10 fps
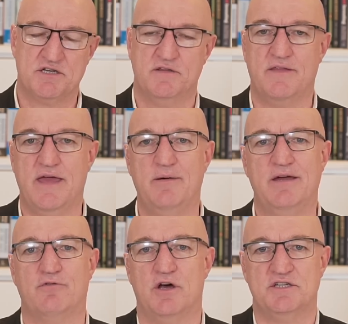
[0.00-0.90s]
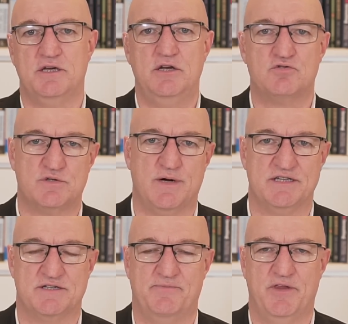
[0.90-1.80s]
On the other hand, we have rising interest
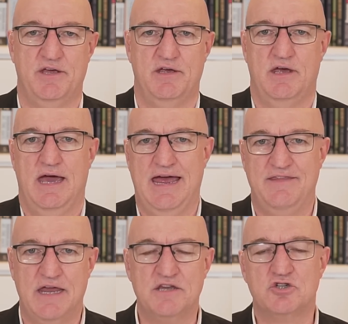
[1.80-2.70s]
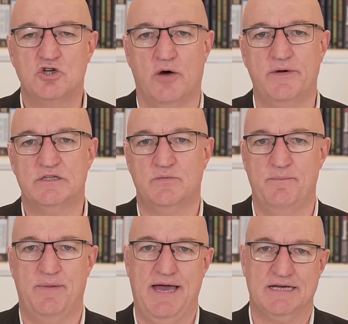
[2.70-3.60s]
rates. And that is going to
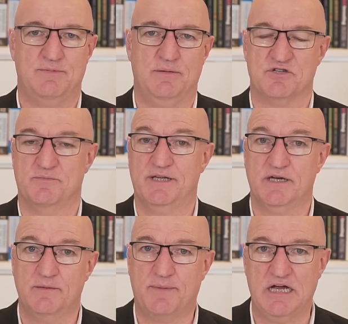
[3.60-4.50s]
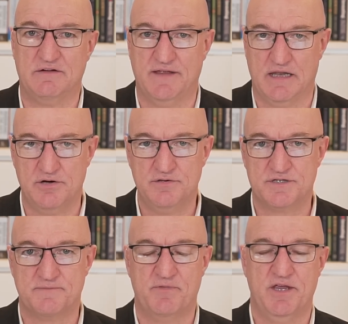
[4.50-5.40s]
impact people's ability to pay off their
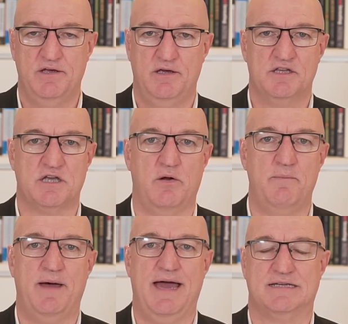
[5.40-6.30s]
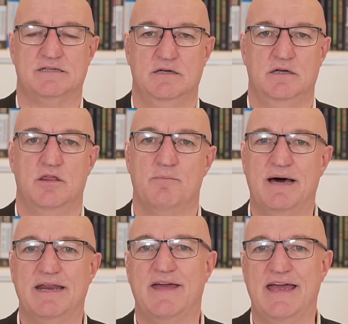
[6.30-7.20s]
loans. It's going to impact the
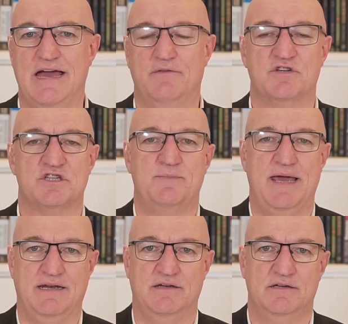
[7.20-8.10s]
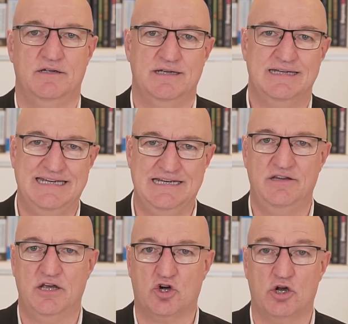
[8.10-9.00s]
money they have to spend in
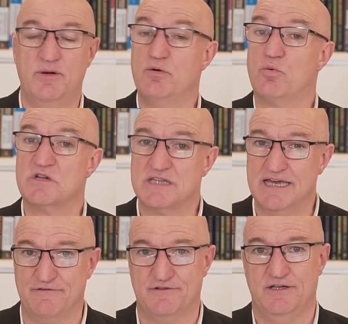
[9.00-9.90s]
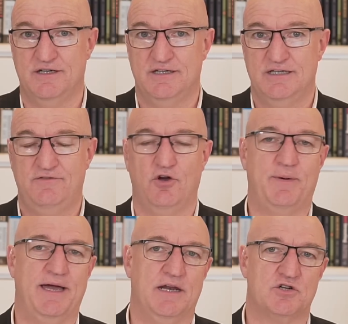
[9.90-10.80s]
the economy with what's left. If you're
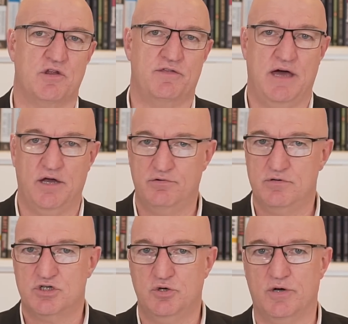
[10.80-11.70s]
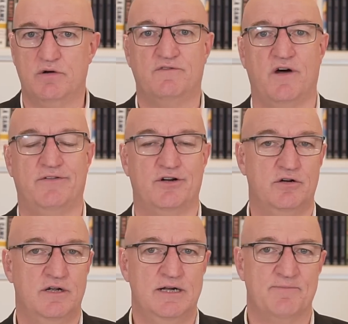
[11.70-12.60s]
paying an extra $100, $200,
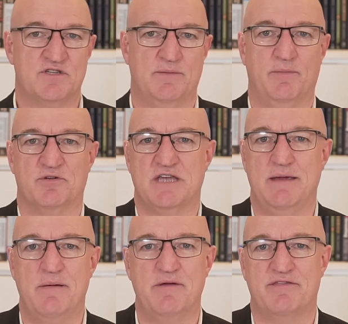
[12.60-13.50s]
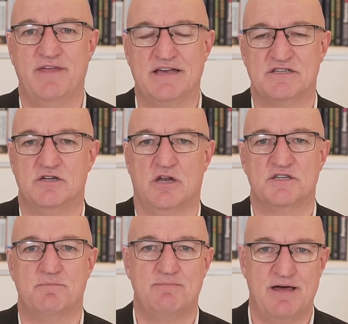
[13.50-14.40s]
$500, some people are saying maybe $1,000
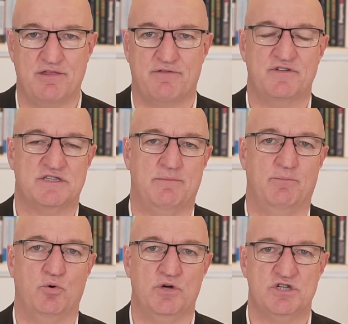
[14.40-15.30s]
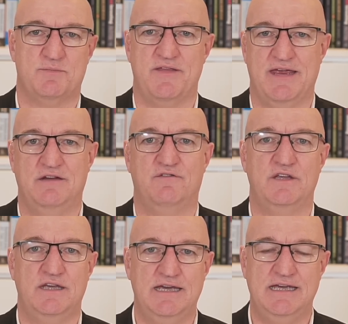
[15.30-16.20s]
a month for some mortgages by the end of the
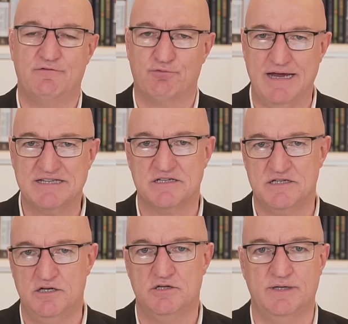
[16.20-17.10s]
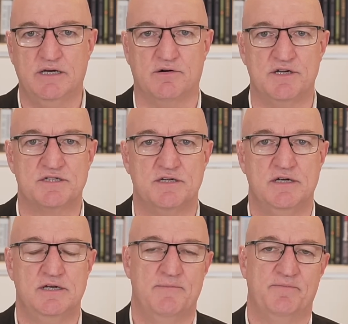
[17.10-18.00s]
year if rates continue to increase.
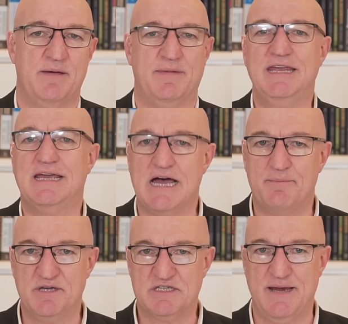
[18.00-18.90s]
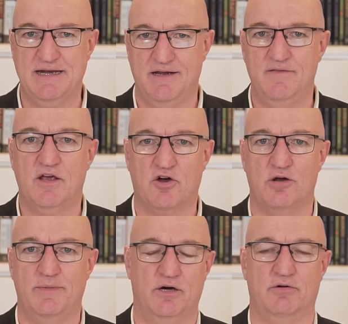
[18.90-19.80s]
That money can't be spent in the
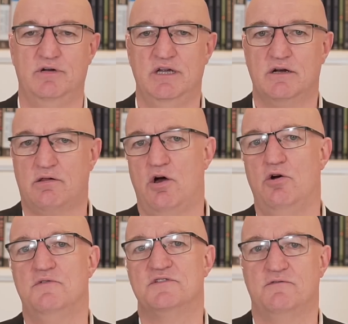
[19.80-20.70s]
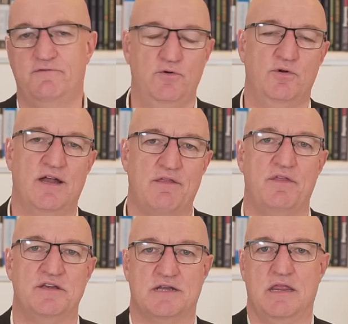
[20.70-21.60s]
economy on clothes and food and other
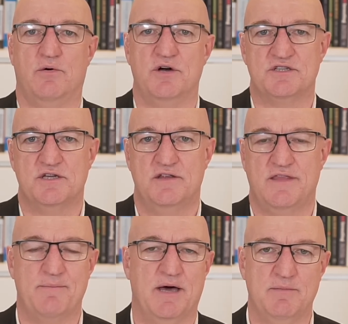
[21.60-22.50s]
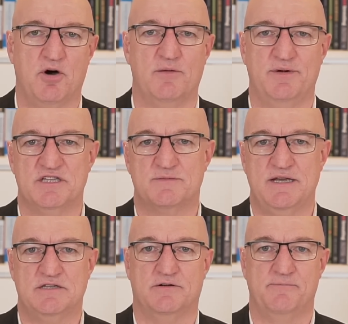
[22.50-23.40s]
things that otherwise that money might have been
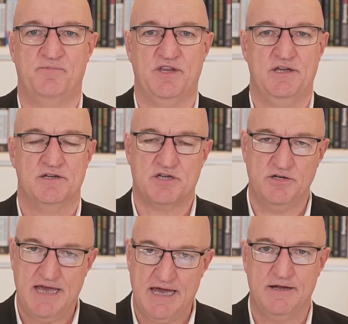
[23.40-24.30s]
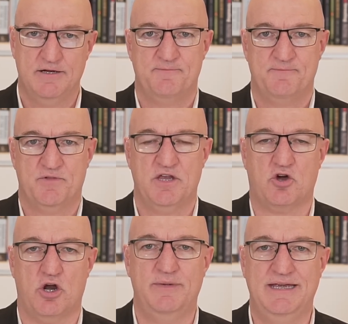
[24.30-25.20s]
spent on. So yeah, the
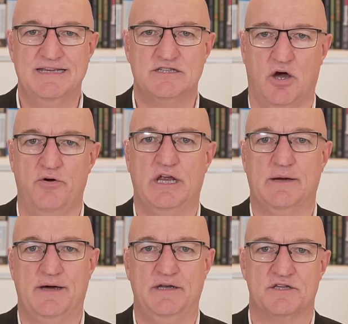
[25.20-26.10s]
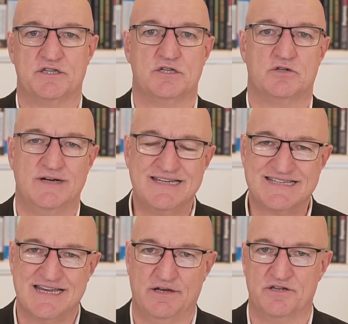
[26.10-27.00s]
economy is going to come under
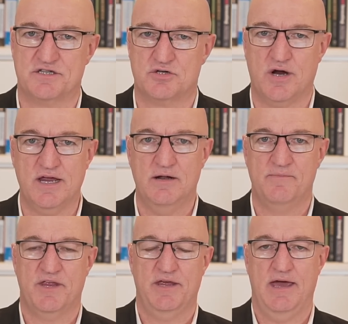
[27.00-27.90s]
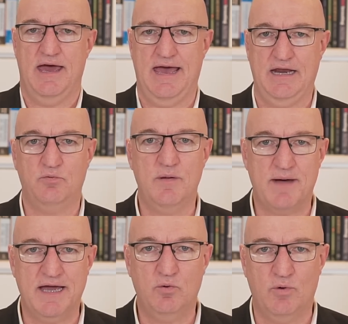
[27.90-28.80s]
stress, under strain, and we
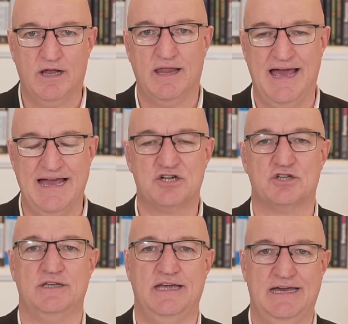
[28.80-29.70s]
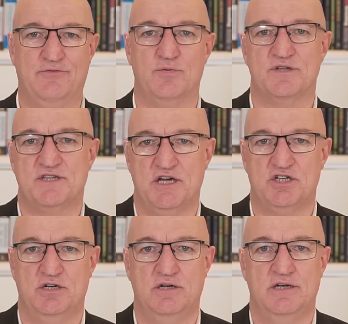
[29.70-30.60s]
may well actually have a
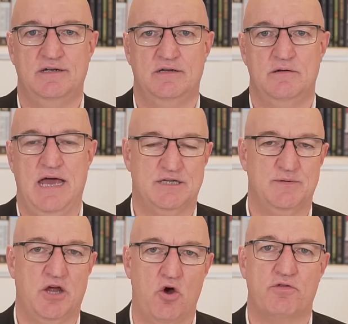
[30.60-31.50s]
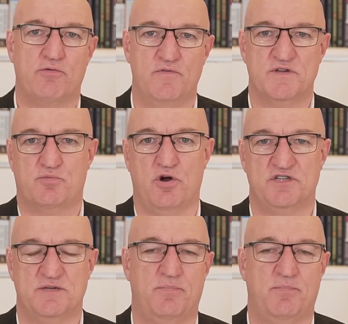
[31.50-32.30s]
recession as we go through this process.